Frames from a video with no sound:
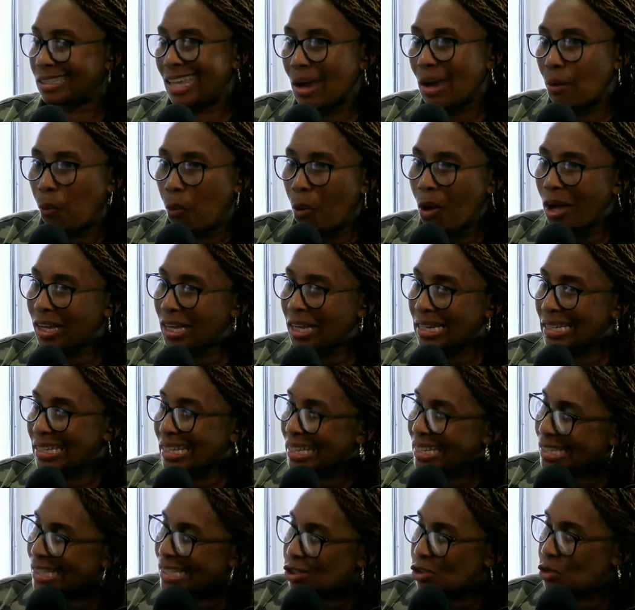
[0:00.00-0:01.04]
that one can
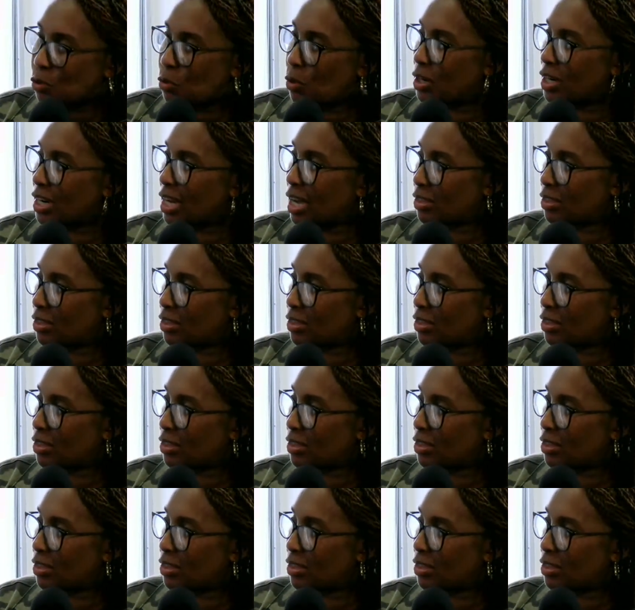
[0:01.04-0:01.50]
lead us to another